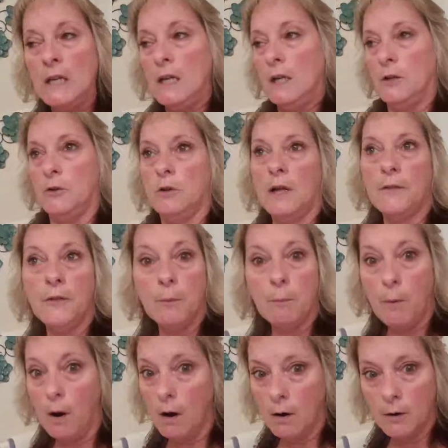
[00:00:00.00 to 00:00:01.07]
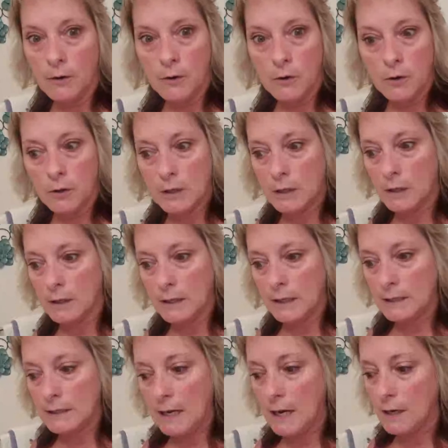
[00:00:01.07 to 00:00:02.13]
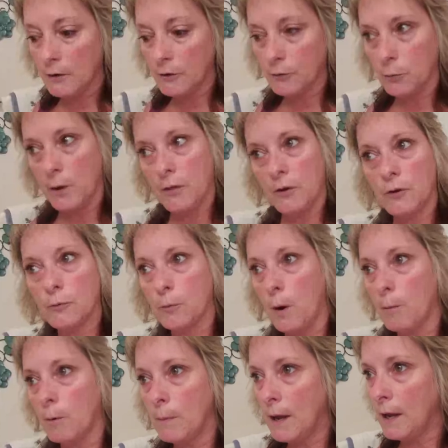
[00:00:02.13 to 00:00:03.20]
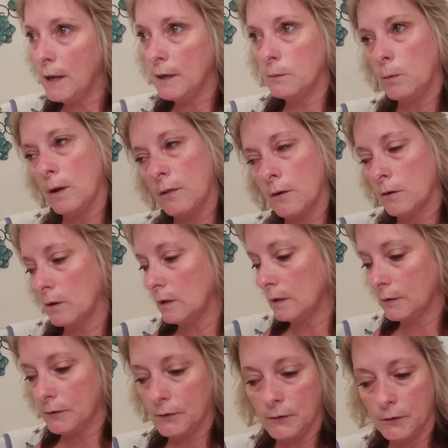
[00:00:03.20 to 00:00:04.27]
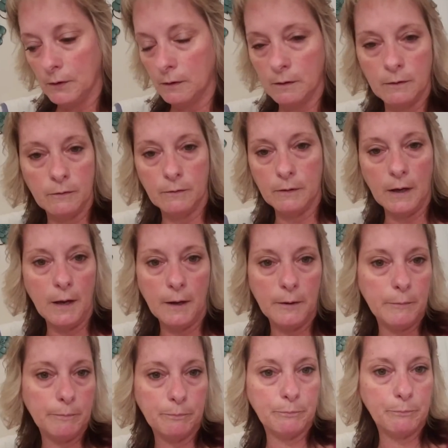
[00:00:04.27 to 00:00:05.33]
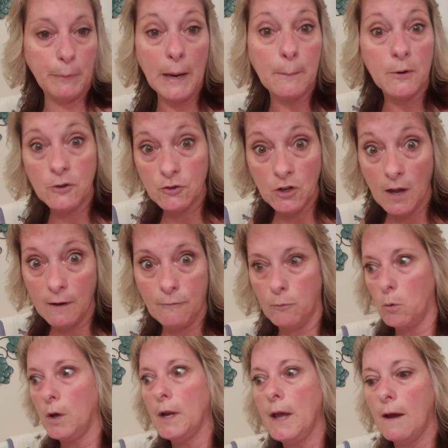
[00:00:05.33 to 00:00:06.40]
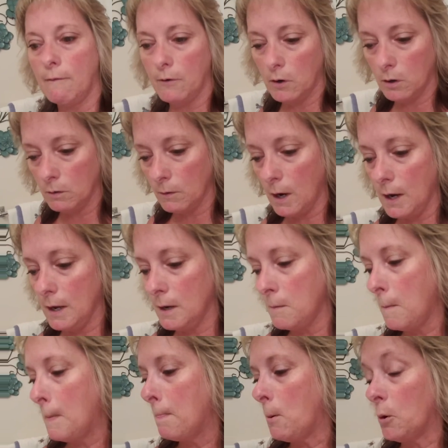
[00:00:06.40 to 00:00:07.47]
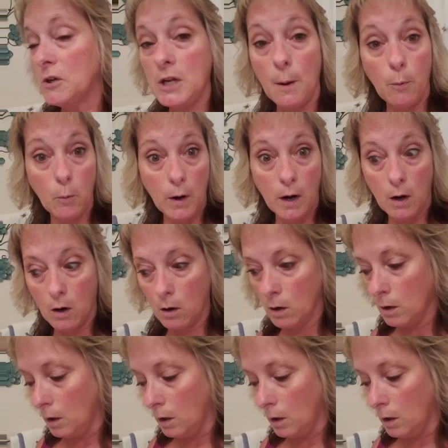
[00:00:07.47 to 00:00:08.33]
You let them borrow your containers, whether it's Rubbermaid, whether it's Pampered Chef, whatever, right? Or Tupperware,